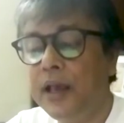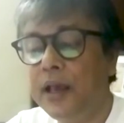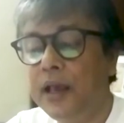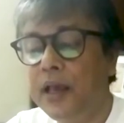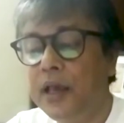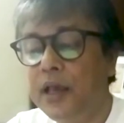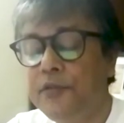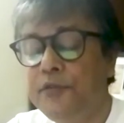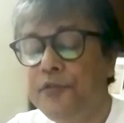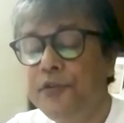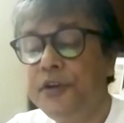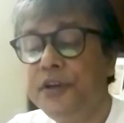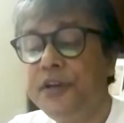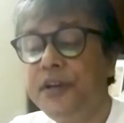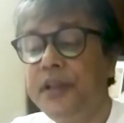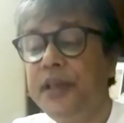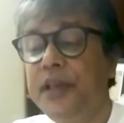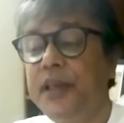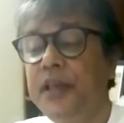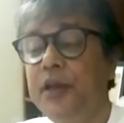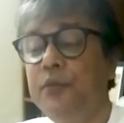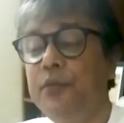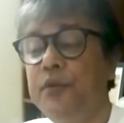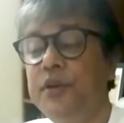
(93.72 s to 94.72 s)
Every
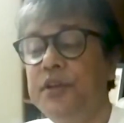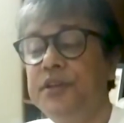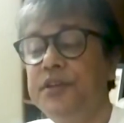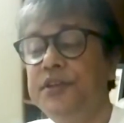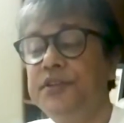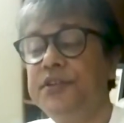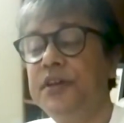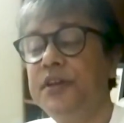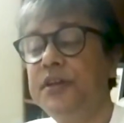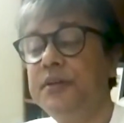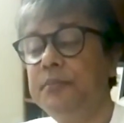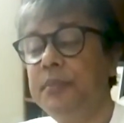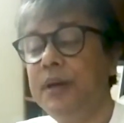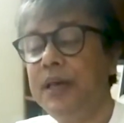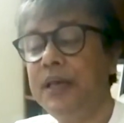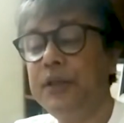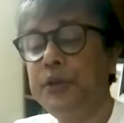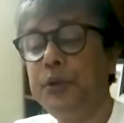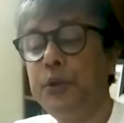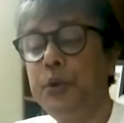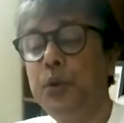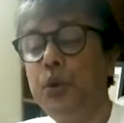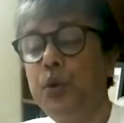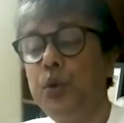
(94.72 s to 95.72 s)
day we return by
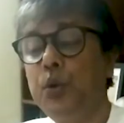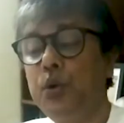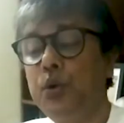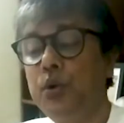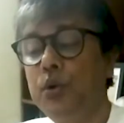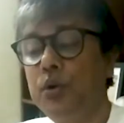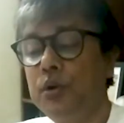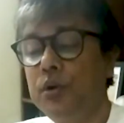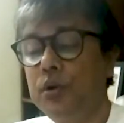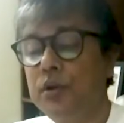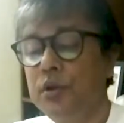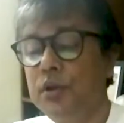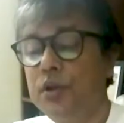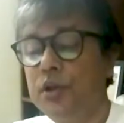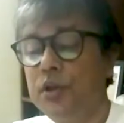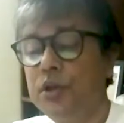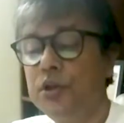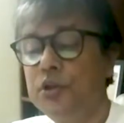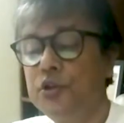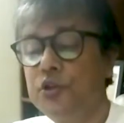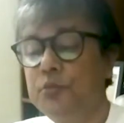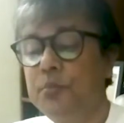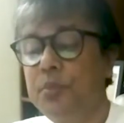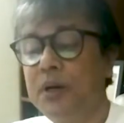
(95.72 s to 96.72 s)
noon
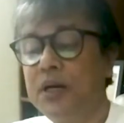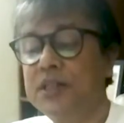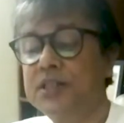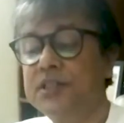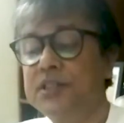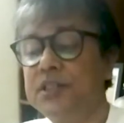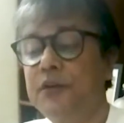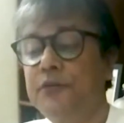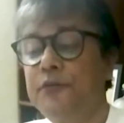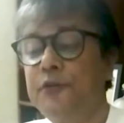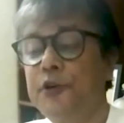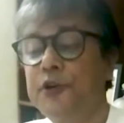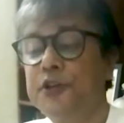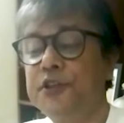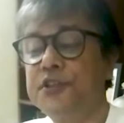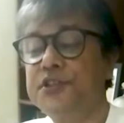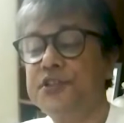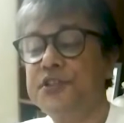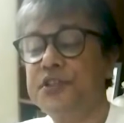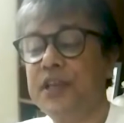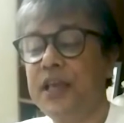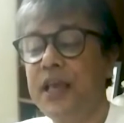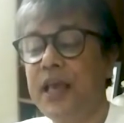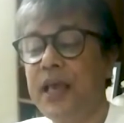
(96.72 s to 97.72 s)
to Baksha
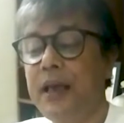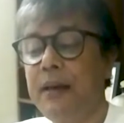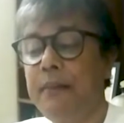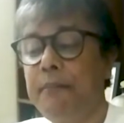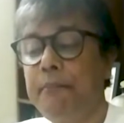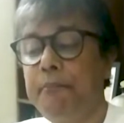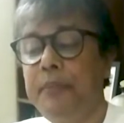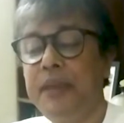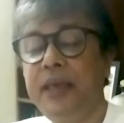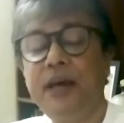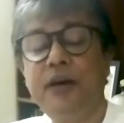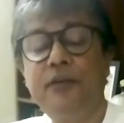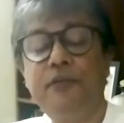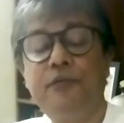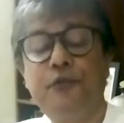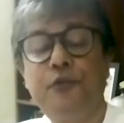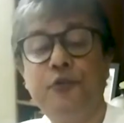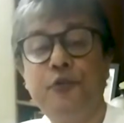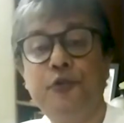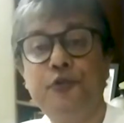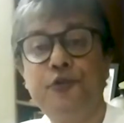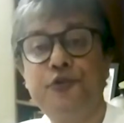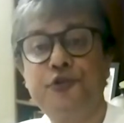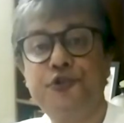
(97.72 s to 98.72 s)
Forest Camp
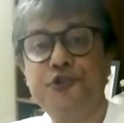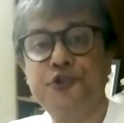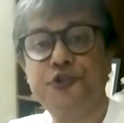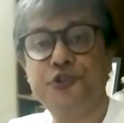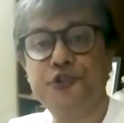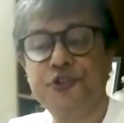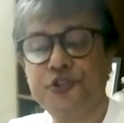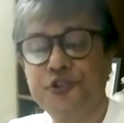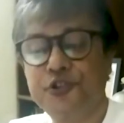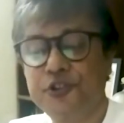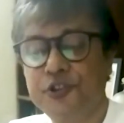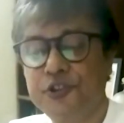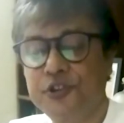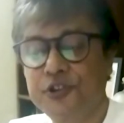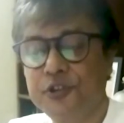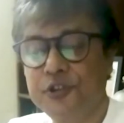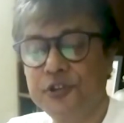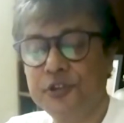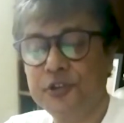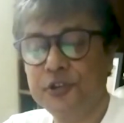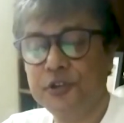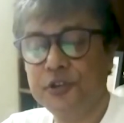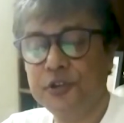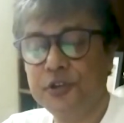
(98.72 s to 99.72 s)
barefoot,
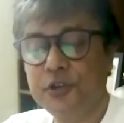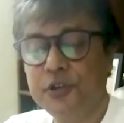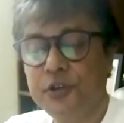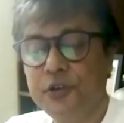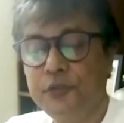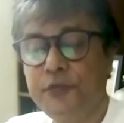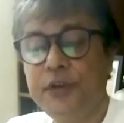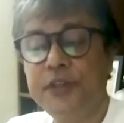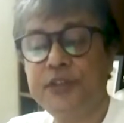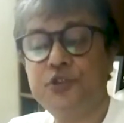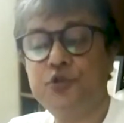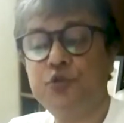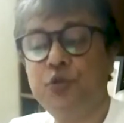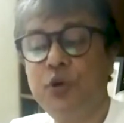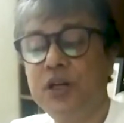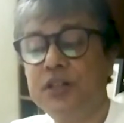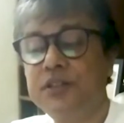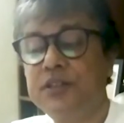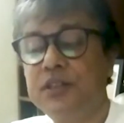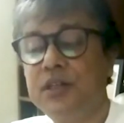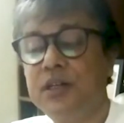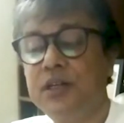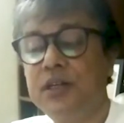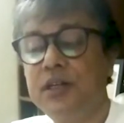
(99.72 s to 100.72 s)
fetch
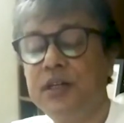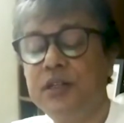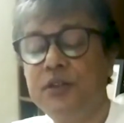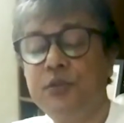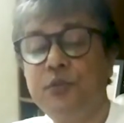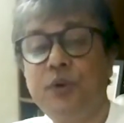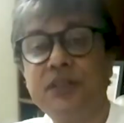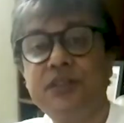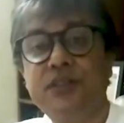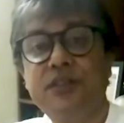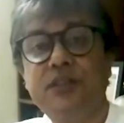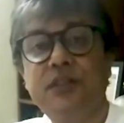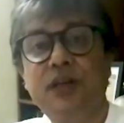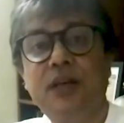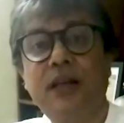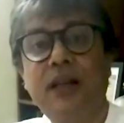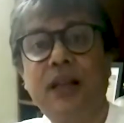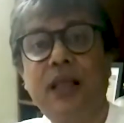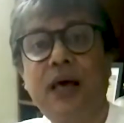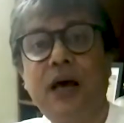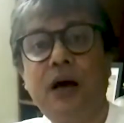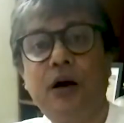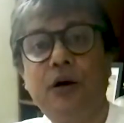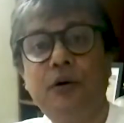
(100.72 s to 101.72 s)
water and watch the
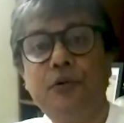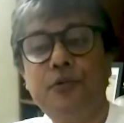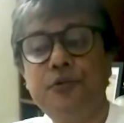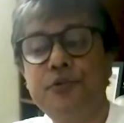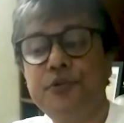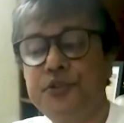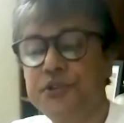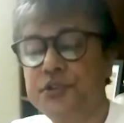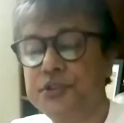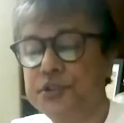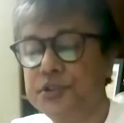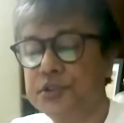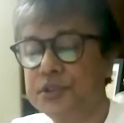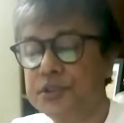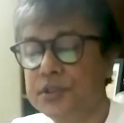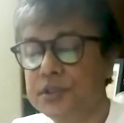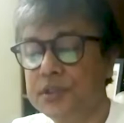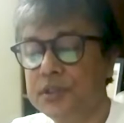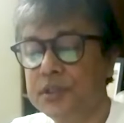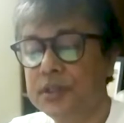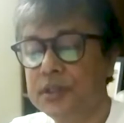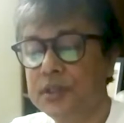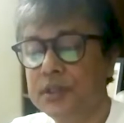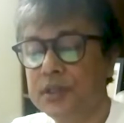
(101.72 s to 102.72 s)
clouds
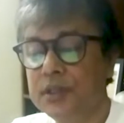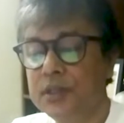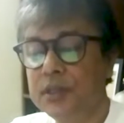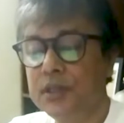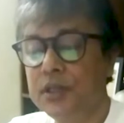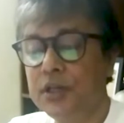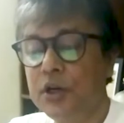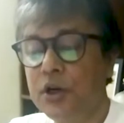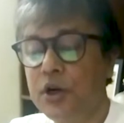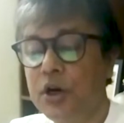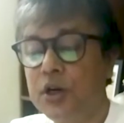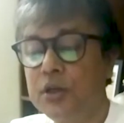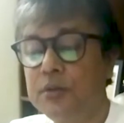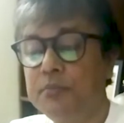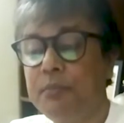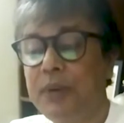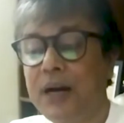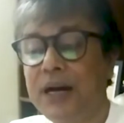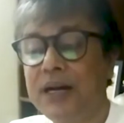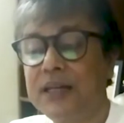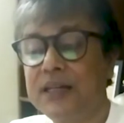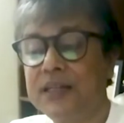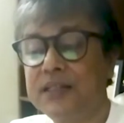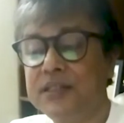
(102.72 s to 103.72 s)
on
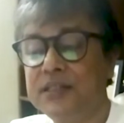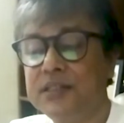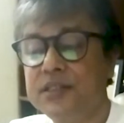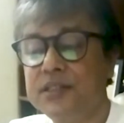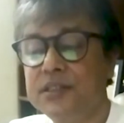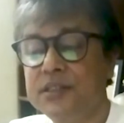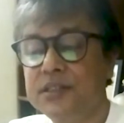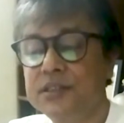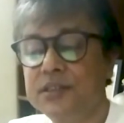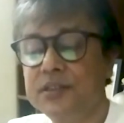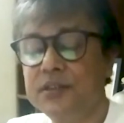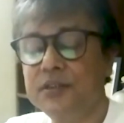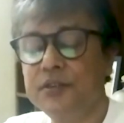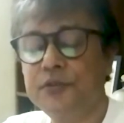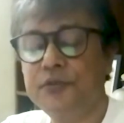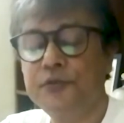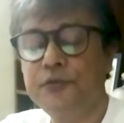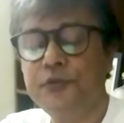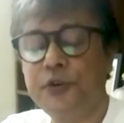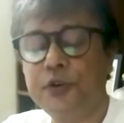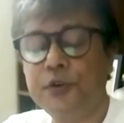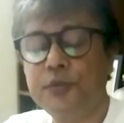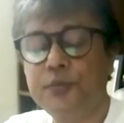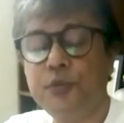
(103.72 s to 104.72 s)
buckets
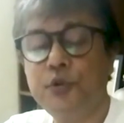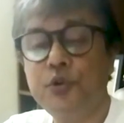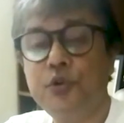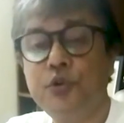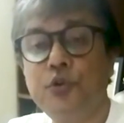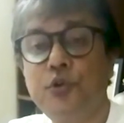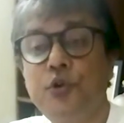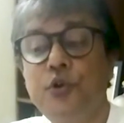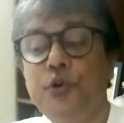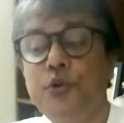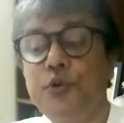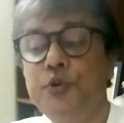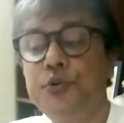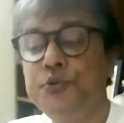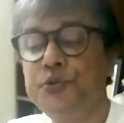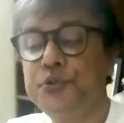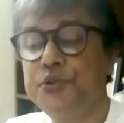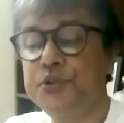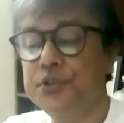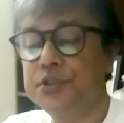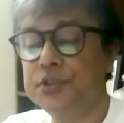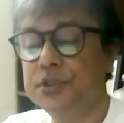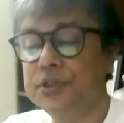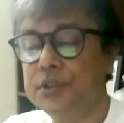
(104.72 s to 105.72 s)
for more
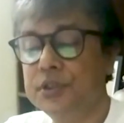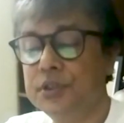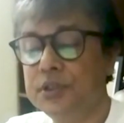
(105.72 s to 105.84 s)
clues.